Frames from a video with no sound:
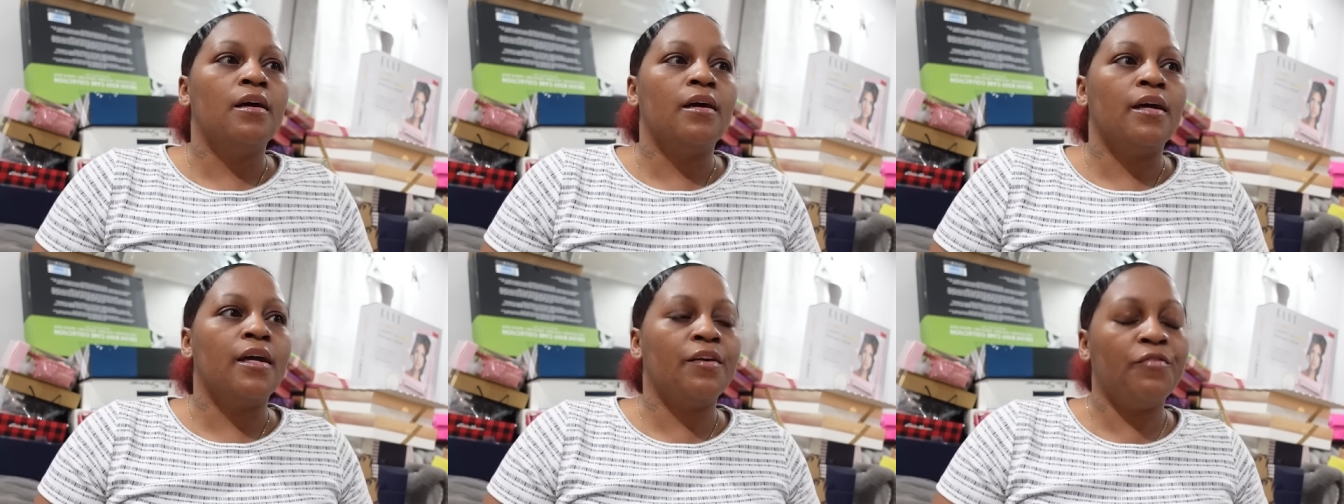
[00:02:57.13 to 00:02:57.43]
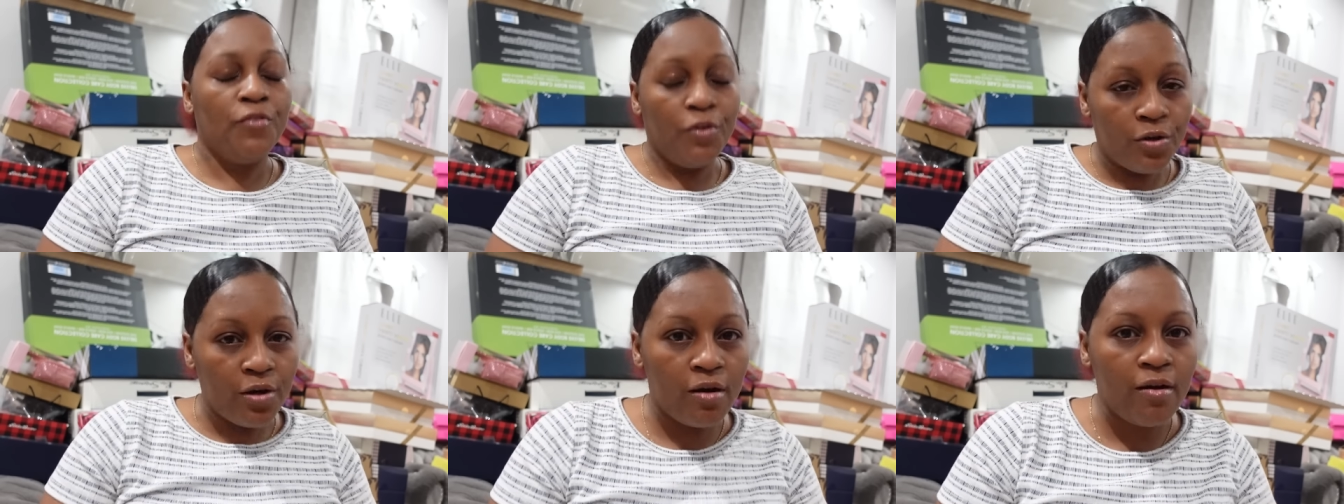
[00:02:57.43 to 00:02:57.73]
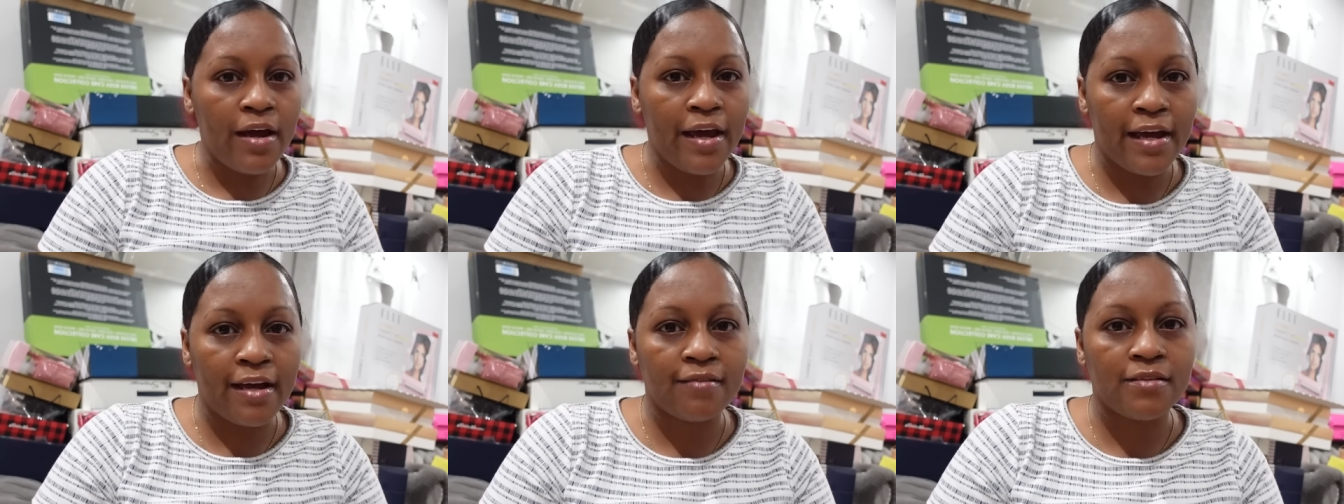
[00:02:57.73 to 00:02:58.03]
If you
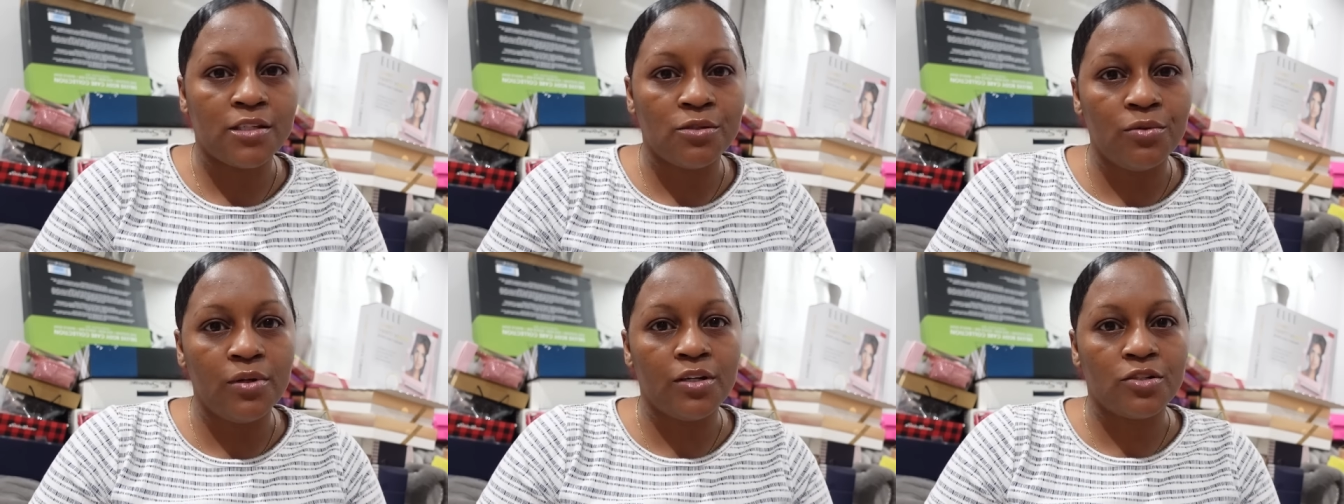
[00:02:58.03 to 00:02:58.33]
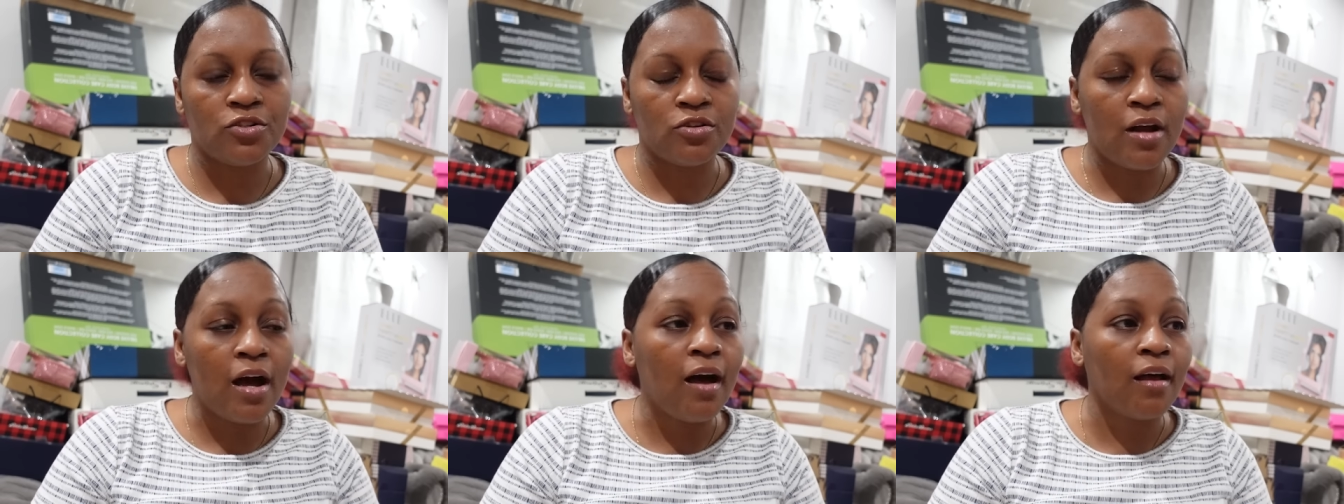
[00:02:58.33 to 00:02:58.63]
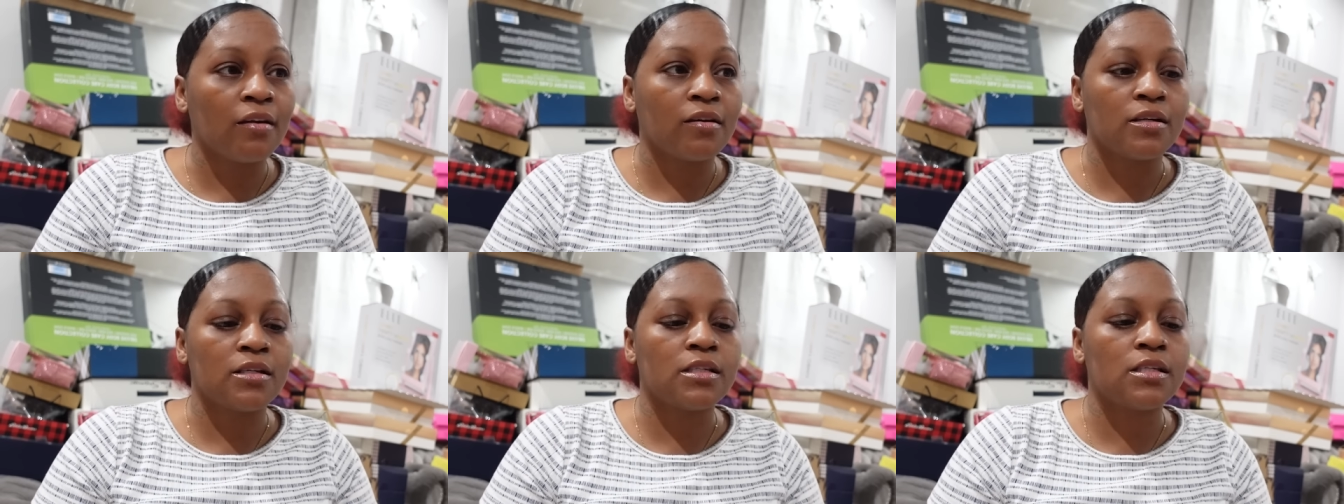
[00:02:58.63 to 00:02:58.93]
don't have
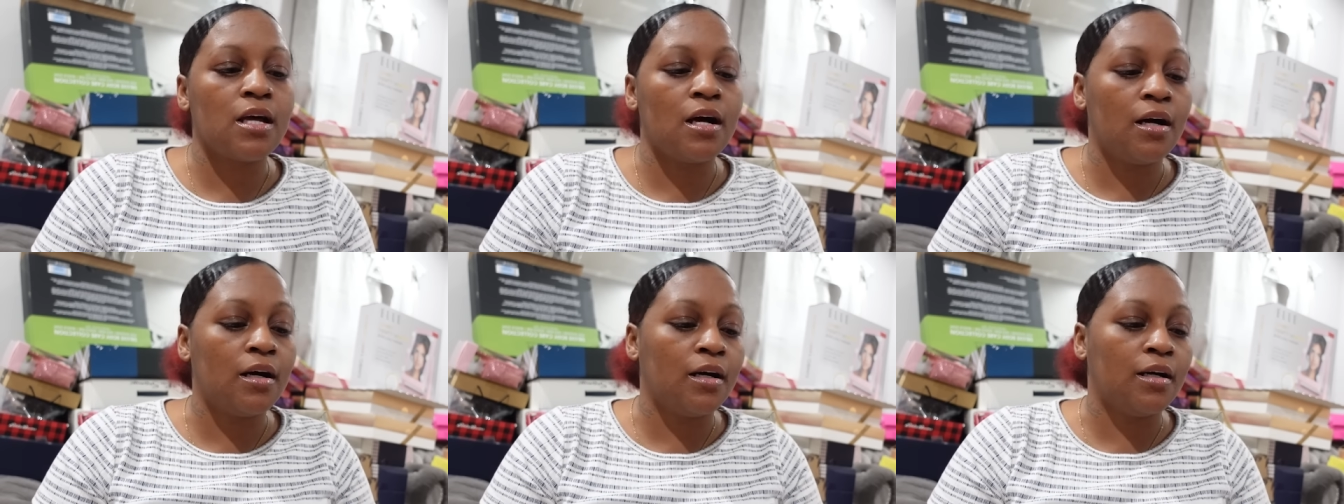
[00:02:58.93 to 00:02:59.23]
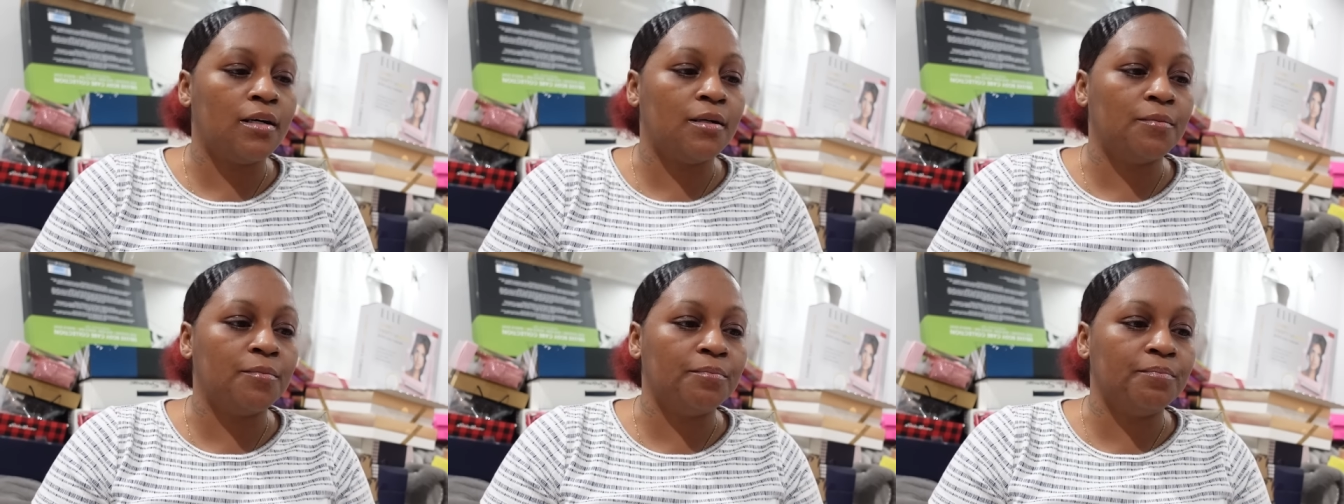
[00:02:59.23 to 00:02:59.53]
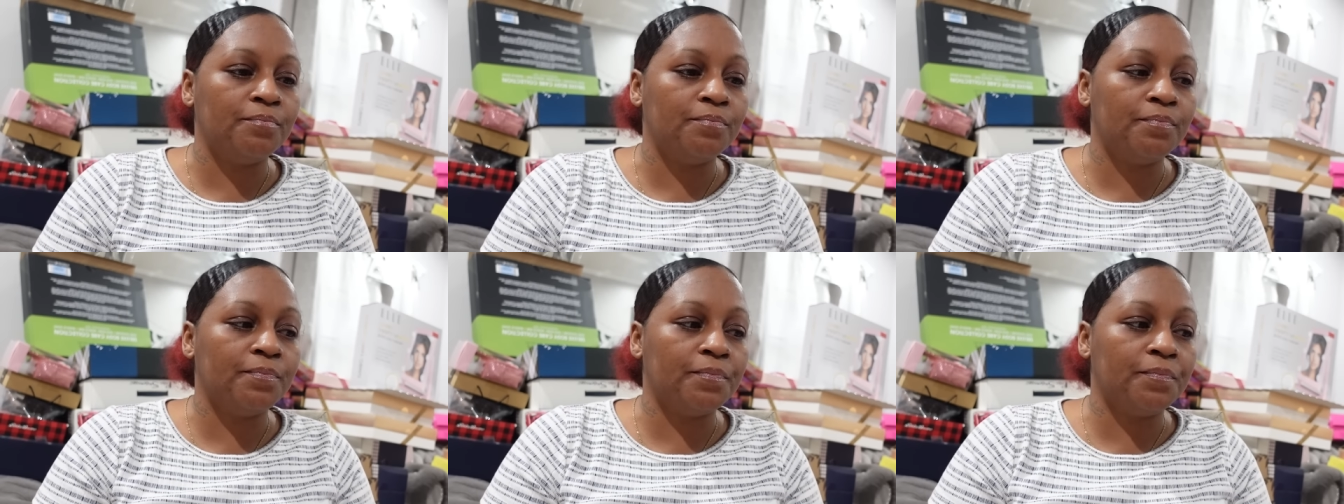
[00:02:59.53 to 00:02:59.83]
$200, um,
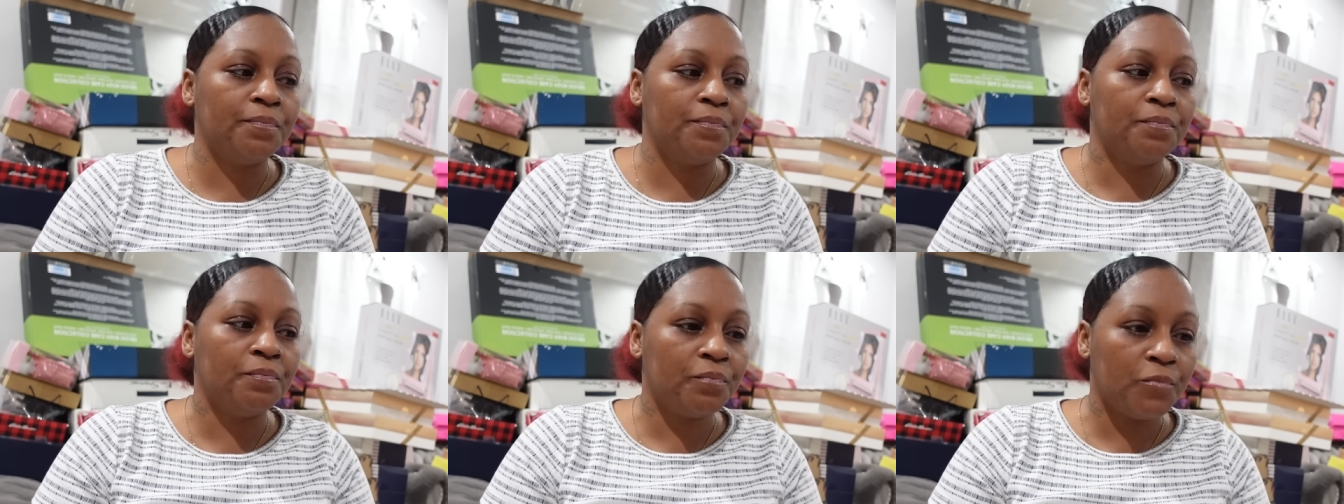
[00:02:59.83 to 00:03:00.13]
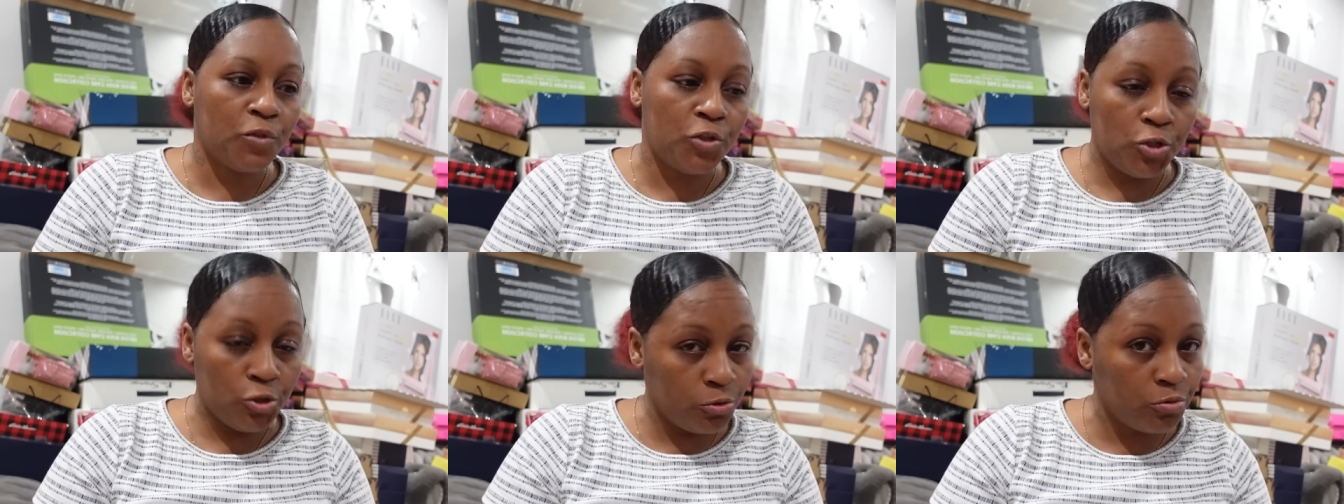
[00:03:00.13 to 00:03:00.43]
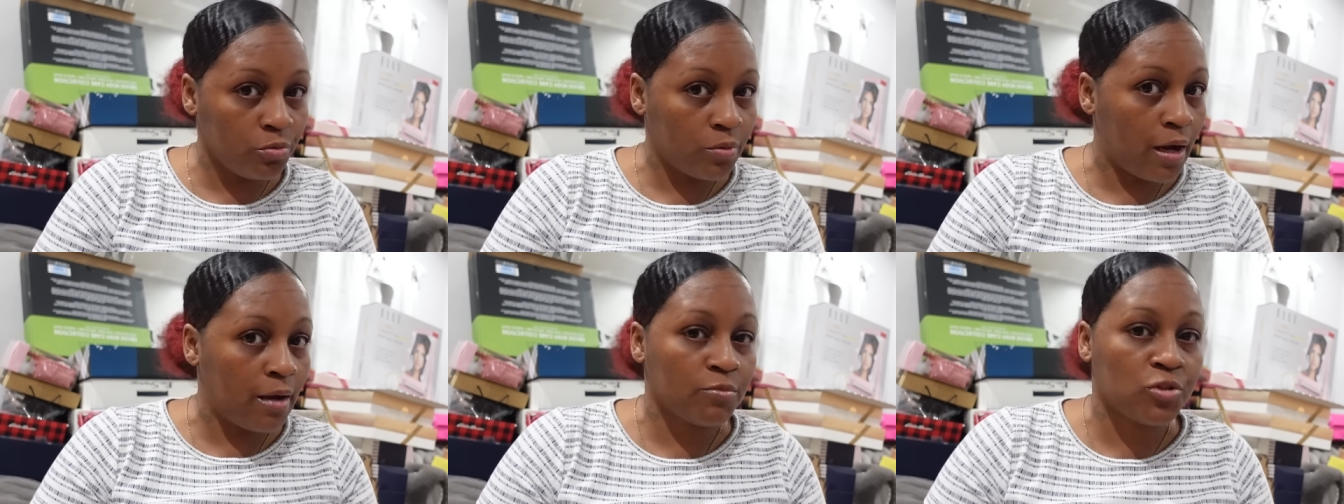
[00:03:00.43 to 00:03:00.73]

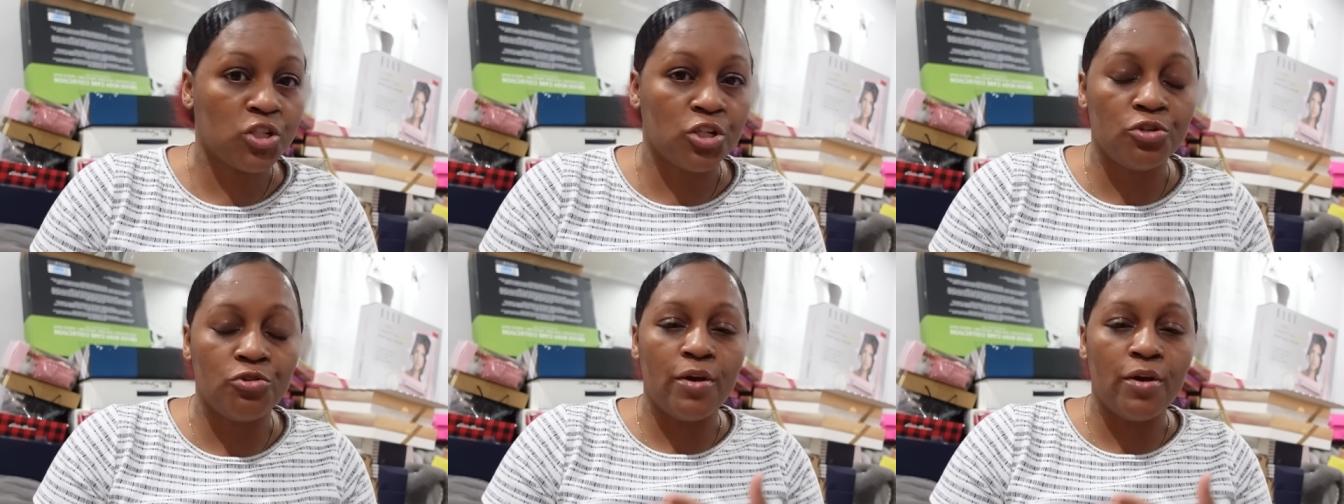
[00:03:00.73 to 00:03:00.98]
you i'm sure